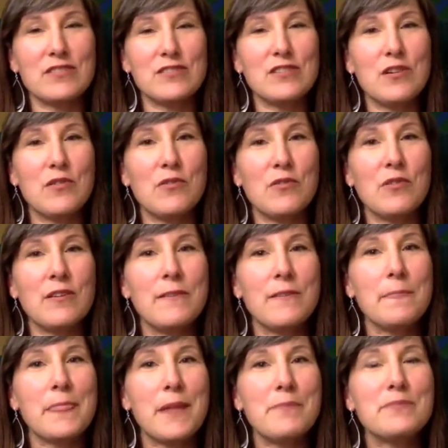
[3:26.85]
So
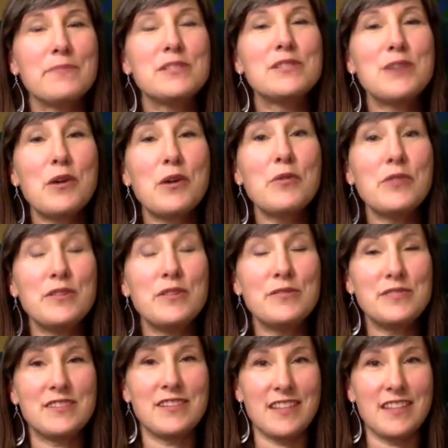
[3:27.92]
I'm so
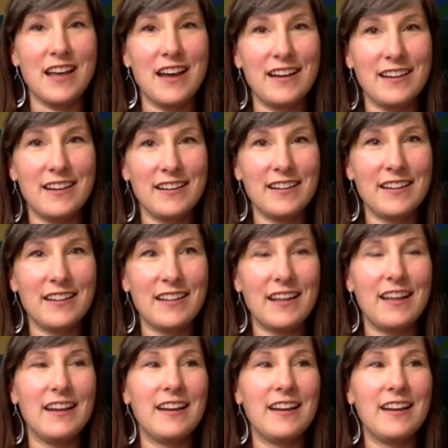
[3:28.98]
used to that